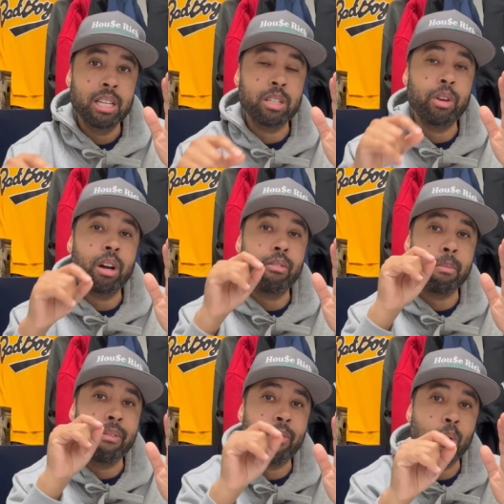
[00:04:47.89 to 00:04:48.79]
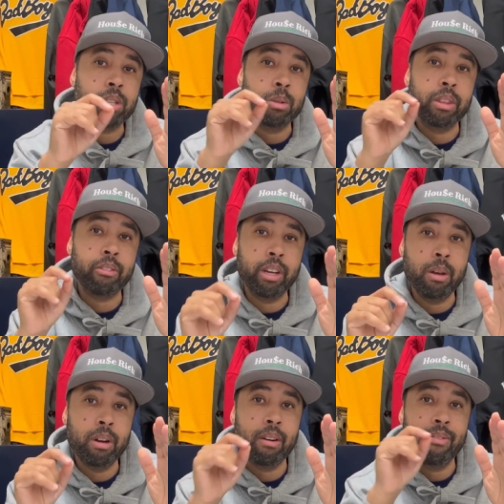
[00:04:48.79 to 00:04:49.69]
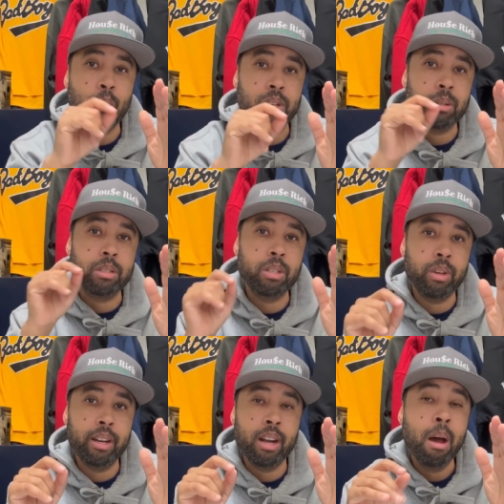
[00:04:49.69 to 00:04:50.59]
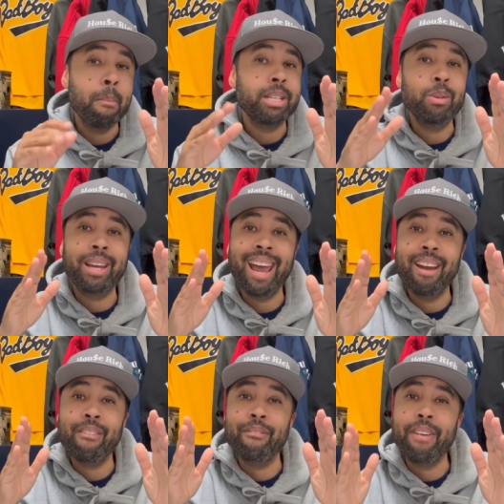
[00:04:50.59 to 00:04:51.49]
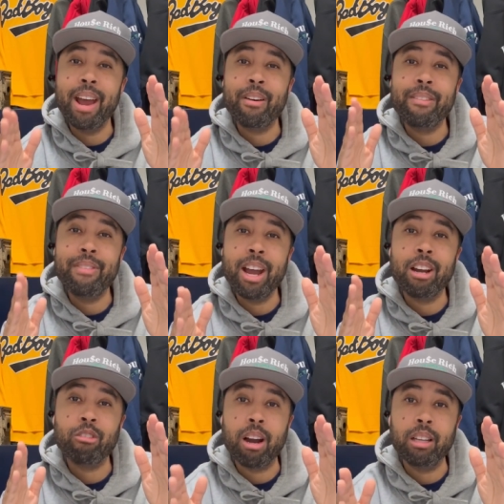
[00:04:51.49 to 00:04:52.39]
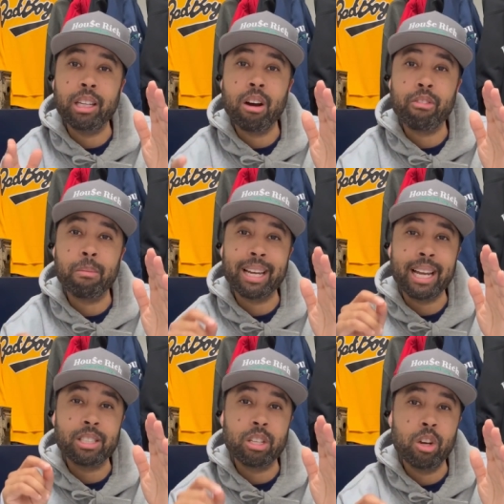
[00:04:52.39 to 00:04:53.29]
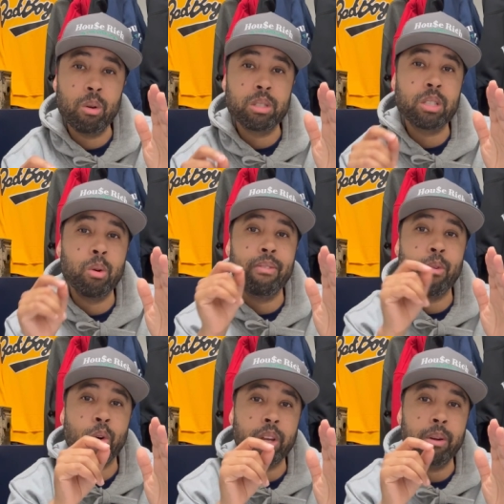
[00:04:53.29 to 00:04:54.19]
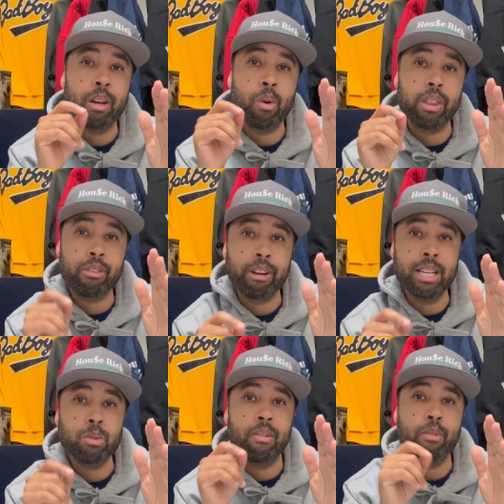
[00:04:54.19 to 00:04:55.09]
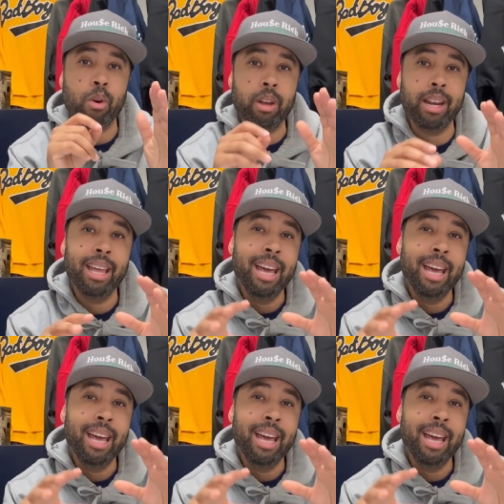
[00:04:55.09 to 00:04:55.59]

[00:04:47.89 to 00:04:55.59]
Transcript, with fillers: So you can go from a 4 to a 3 unit, a 4 to a 2 unit, but you can very, very rarely go from like a 2 to a 4 unit or a 3 to a 4 unit.